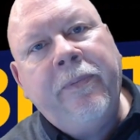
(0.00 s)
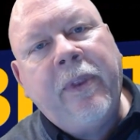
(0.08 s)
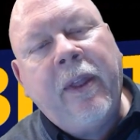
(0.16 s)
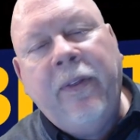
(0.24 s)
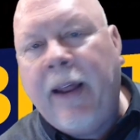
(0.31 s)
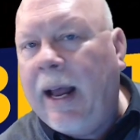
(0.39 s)

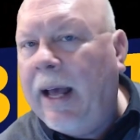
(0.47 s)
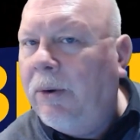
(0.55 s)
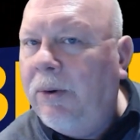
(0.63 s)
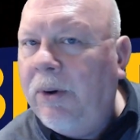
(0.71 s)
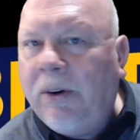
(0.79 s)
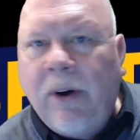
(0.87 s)
that I don't
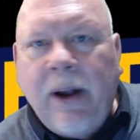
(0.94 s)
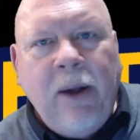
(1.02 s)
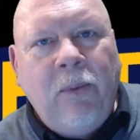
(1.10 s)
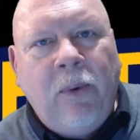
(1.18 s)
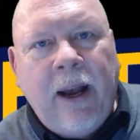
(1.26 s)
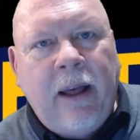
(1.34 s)
agree
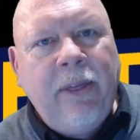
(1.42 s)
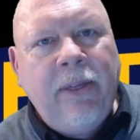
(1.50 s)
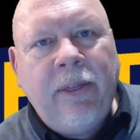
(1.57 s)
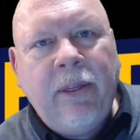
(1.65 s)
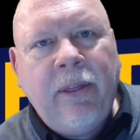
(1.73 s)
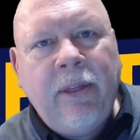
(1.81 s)
with.
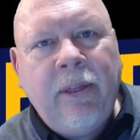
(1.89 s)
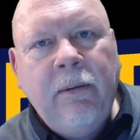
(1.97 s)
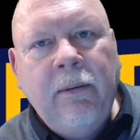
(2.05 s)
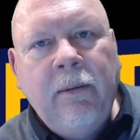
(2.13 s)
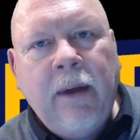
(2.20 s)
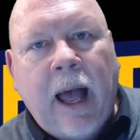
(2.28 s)

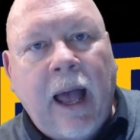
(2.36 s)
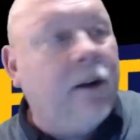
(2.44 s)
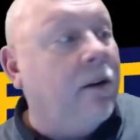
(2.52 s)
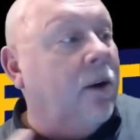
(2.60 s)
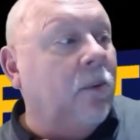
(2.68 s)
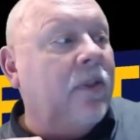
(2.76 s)
I
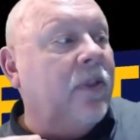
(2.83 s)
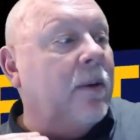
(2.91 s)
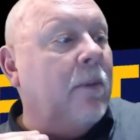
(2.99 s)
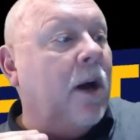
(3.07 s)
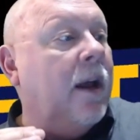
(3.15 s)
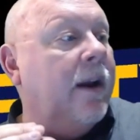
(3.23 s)
agree with
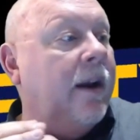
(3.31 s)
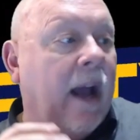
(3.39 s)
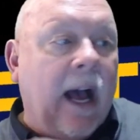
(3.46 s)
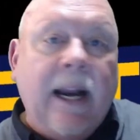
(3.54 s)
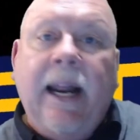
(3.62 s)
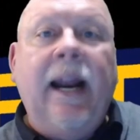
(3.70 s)
them on
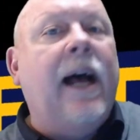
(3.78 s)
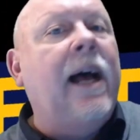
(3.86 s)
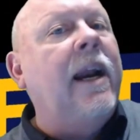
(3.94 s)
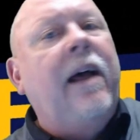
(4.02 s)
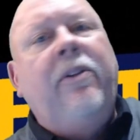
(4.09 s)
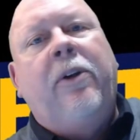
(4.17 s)

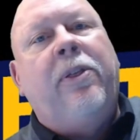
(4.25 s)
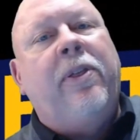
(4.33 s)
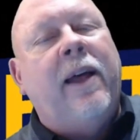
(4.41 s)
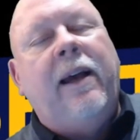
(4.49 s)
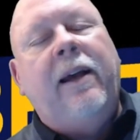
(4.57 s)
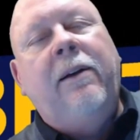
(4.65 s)
99 other
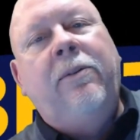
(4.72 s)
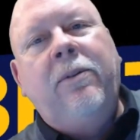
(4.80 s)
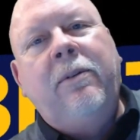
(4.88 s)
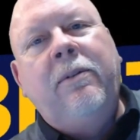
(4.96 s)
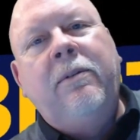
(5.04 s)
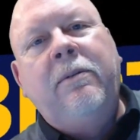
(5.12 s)
things.